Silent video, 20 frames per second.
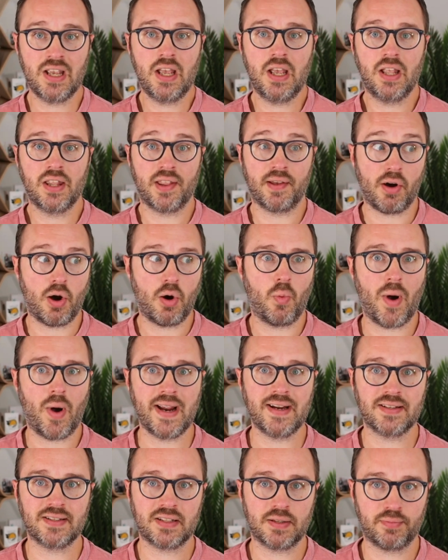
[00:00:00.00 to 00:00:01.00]
There are
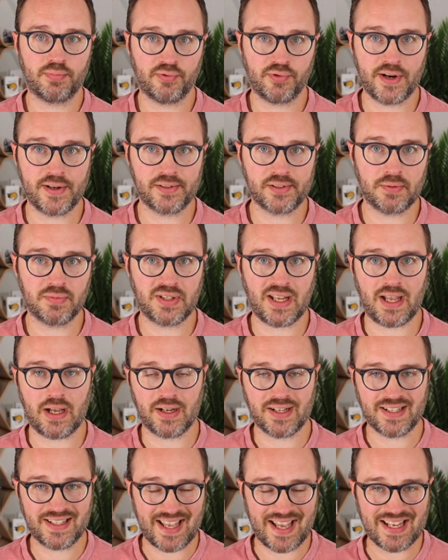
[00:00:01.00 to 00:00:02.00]
ways to bring them
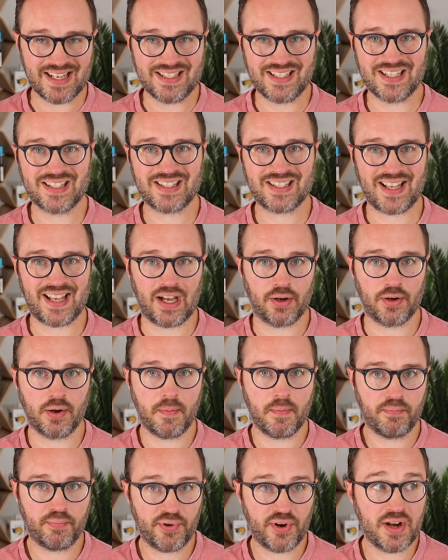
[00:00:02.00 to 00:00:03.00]
down, get a discount
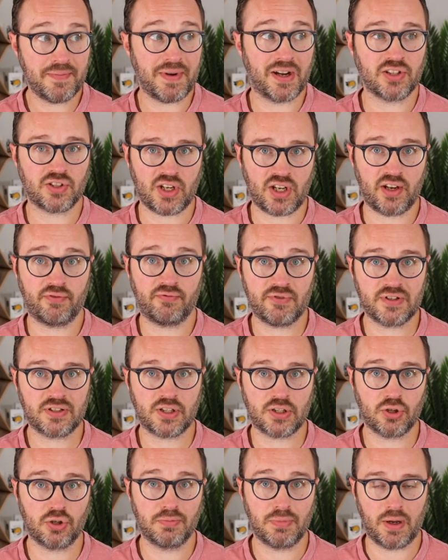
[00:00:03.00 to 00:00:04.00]
pretty much every
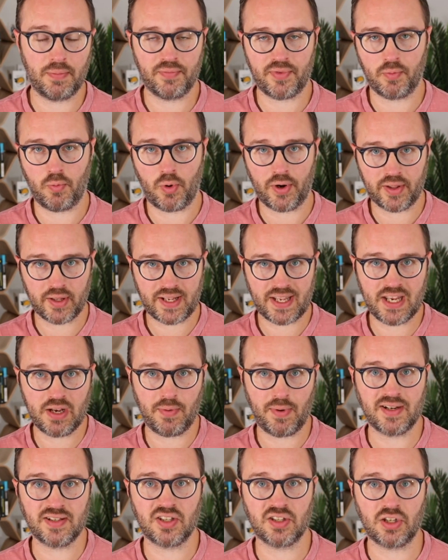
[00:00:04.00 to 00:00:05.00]
single month. And one of the key
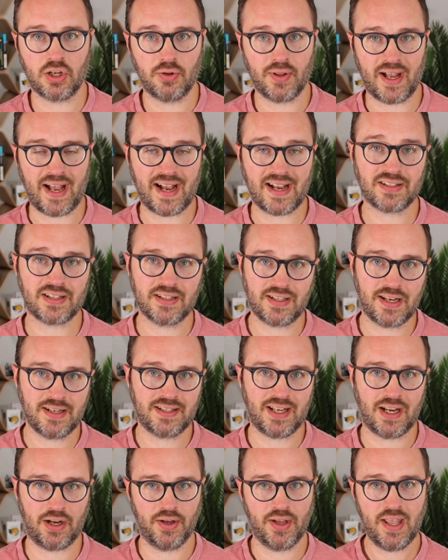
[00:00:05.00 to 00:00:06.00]
ways to do that, as I
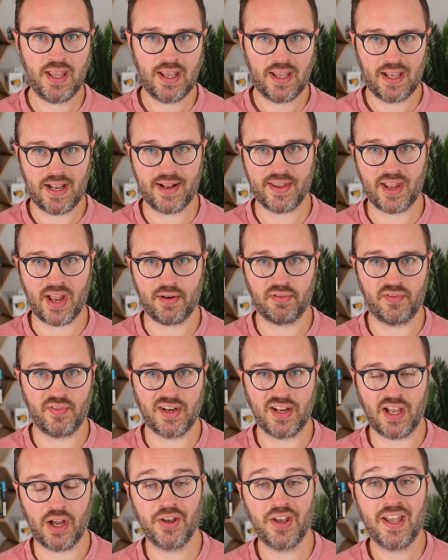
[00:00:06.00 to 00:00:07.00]
detail in the other
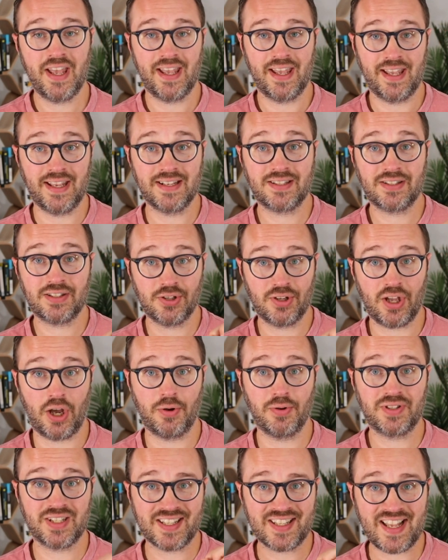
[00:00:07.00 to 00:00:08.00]
video, is to go
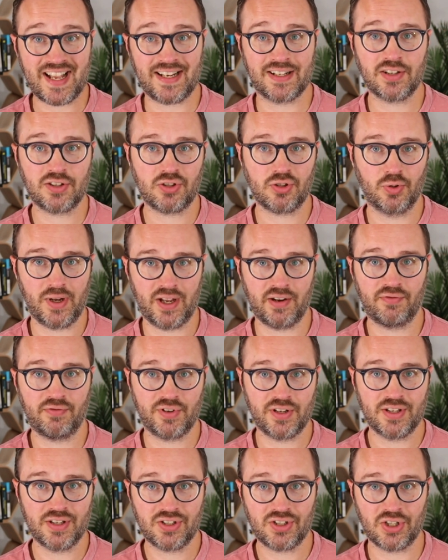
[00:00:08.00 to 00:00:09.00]
to cancel
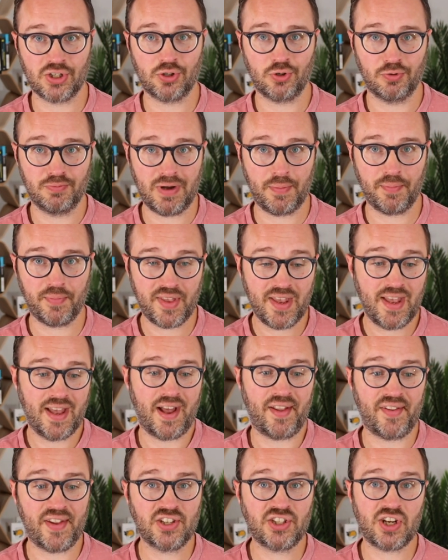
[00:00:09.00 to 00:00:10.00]
every single month.
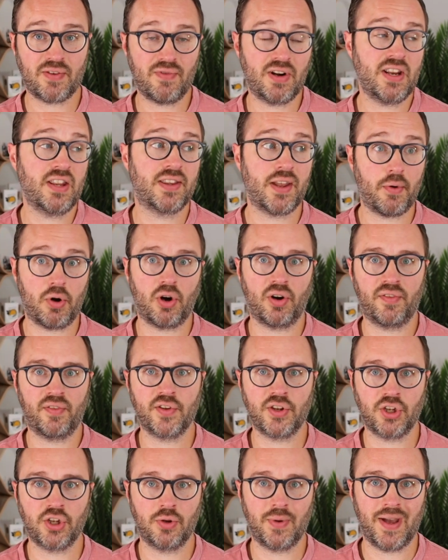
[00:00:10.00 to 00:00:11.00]
And then generally they will offer
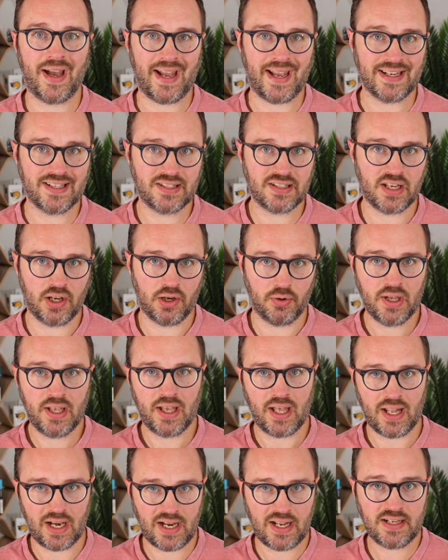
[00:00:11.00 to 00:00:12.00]
you a deal,
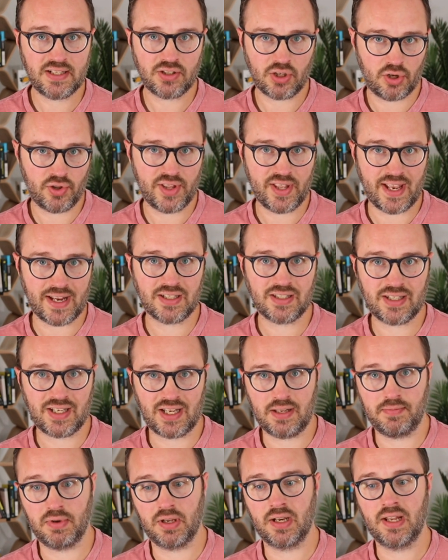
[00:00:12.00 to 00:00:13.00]
at least on the
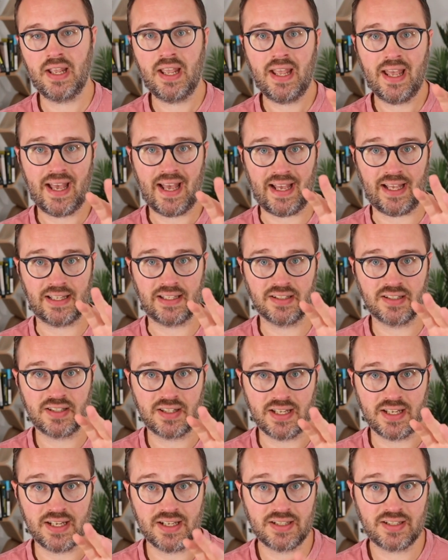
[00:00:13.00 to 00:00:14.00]
entertainment and
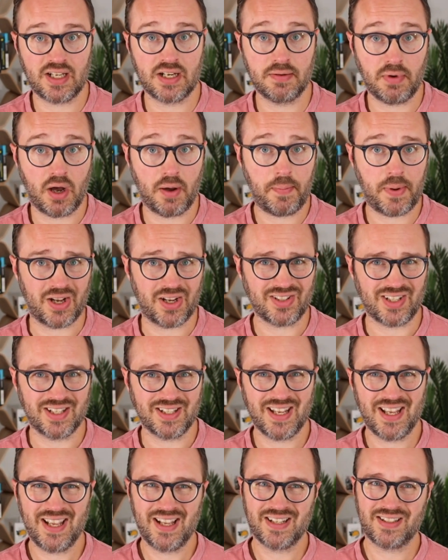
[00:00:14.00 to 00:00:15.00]
the cinema
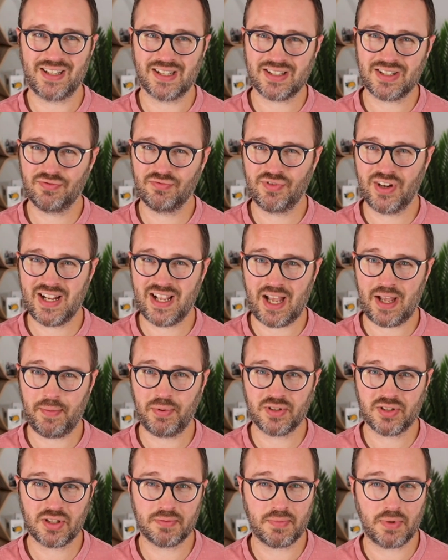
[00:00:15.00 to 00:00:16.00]
passes. Doesn't really
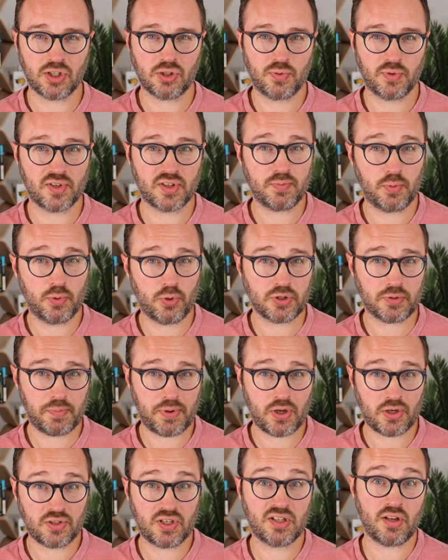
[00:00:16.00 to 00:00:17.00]
happen so much with the sports
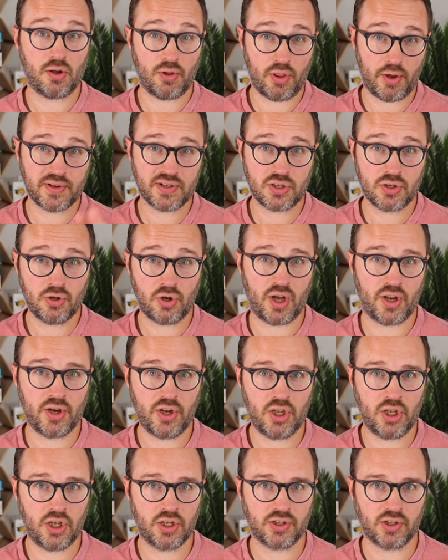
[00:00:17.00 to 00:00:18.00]
passes, although it's not
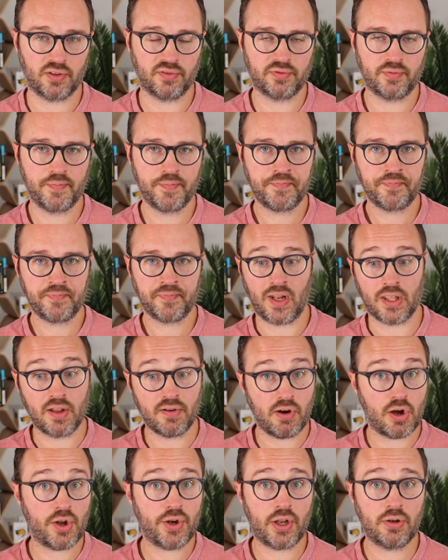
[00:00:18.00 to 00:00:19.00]
unheard of. Now,
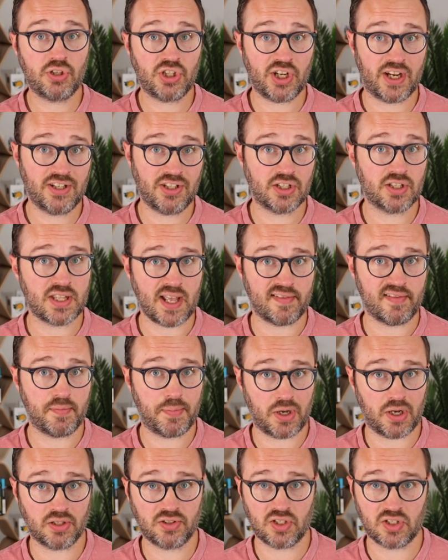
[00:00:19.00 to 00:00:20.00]
there are no changes to the other
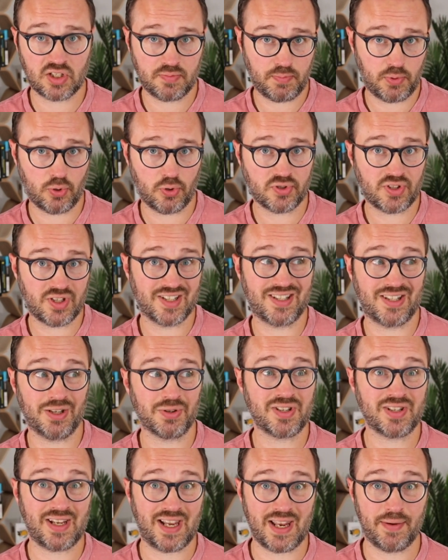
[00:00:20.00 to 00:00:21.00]
passes. Sports are still
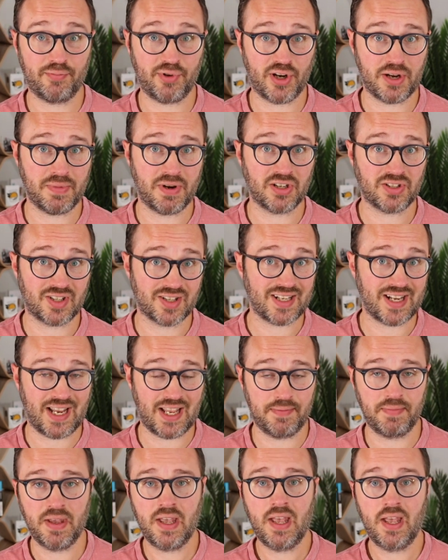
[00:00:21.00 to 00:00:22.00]
staying pretty much the
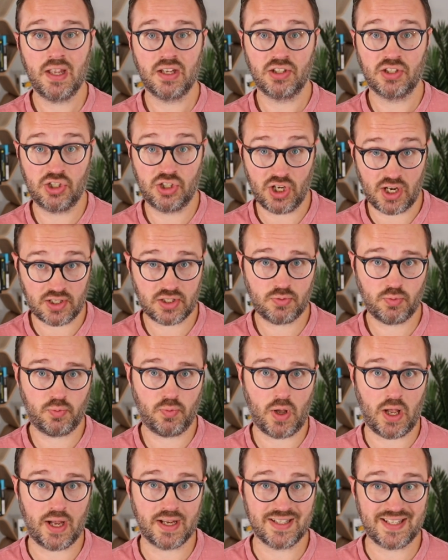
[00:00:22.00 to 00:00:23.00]
same. Just
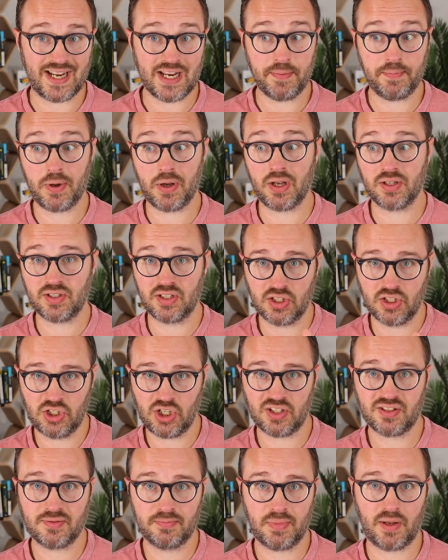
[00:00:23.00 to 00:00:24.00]
day passes and
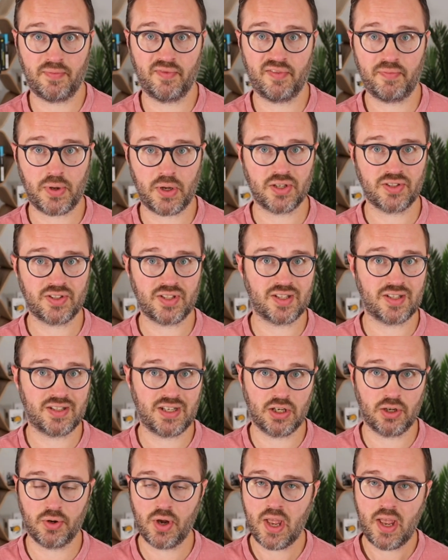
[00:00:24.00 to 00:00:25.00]
just month passes
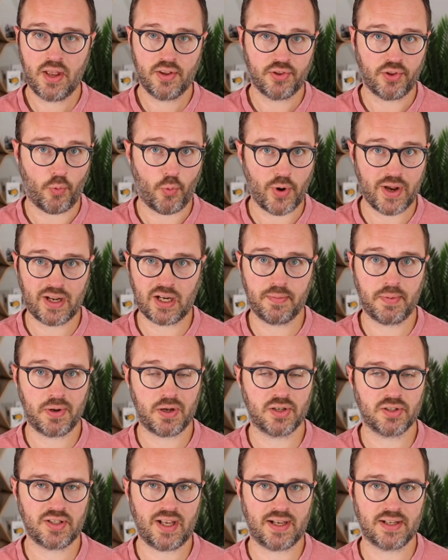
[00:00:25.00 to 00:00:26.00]
still. The weekly
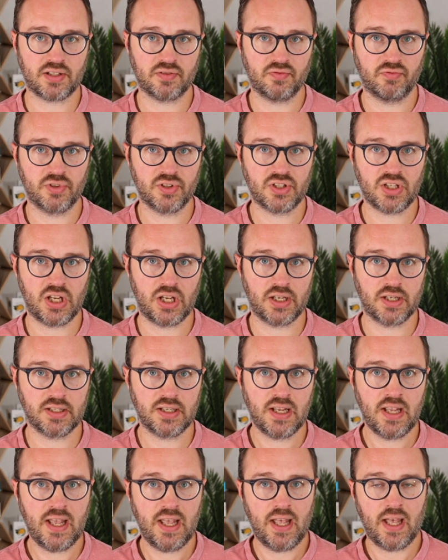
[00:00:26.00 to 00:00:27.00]
pass hasn't returned.
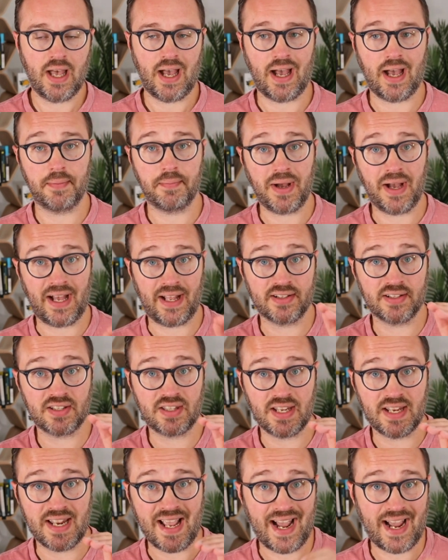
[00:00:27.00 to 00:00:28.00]
And
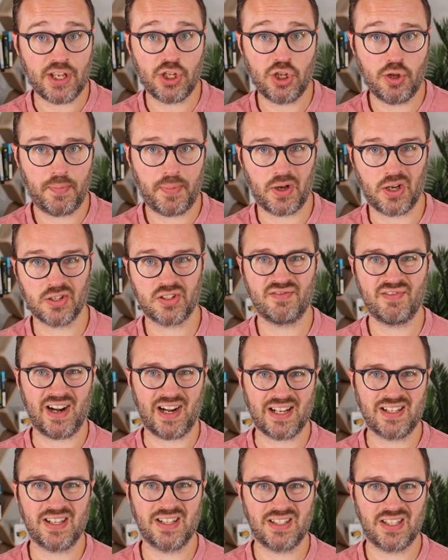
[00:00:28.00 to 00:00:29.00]
the Hey You Pass, the
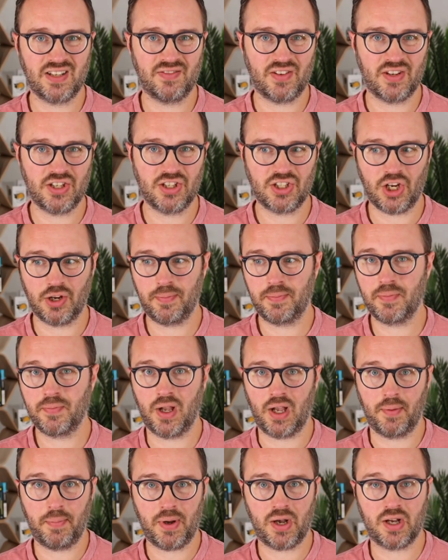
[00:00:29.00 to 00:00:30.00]
reality TV show
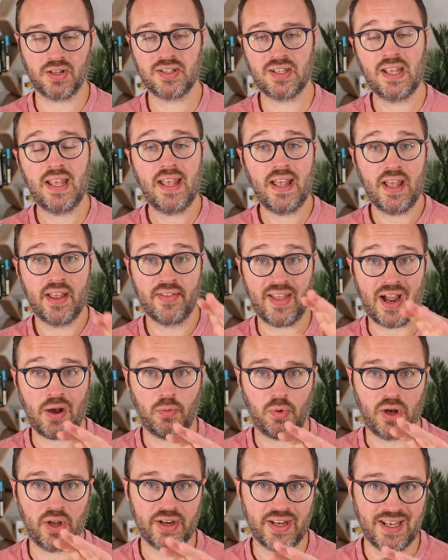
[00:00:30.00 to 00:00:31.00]
pass, that
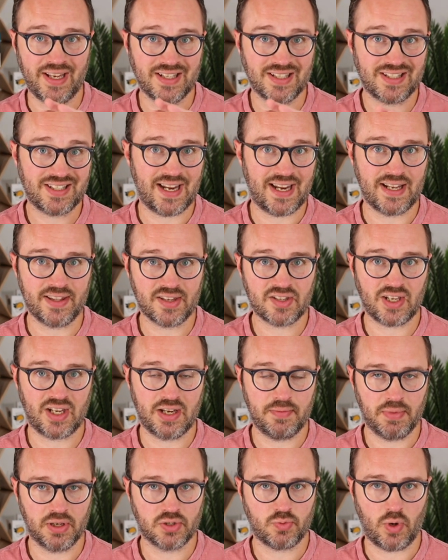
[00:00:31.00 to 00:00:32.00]
one is staying the
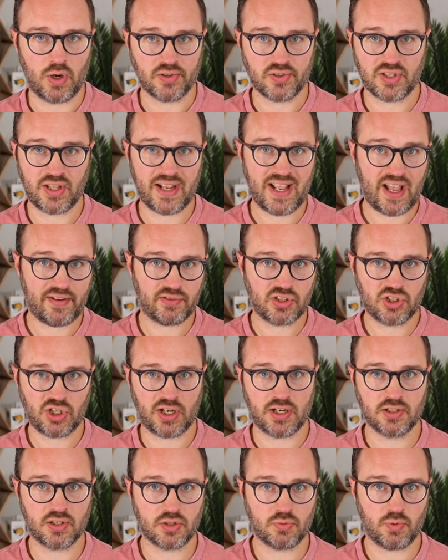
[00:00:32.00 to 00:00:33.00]
same as well. So they haven't
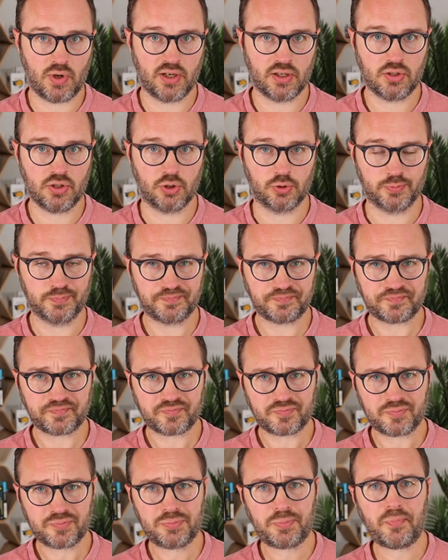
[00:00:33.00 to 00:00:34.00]
changed as well at all.
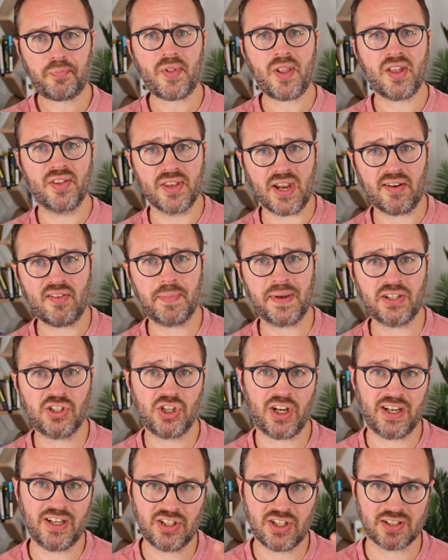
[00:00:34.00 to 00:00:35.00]
The other big
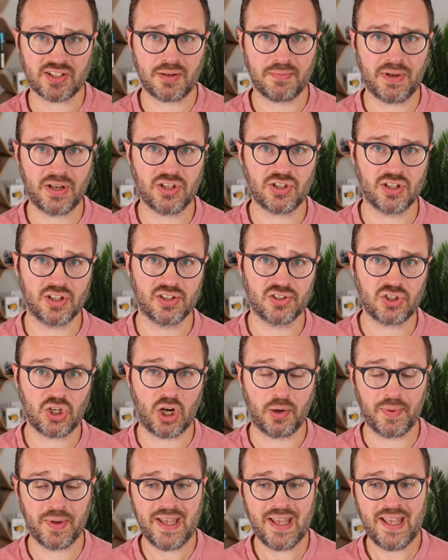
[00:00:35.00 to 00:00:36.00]
change, as I mentioned at the top,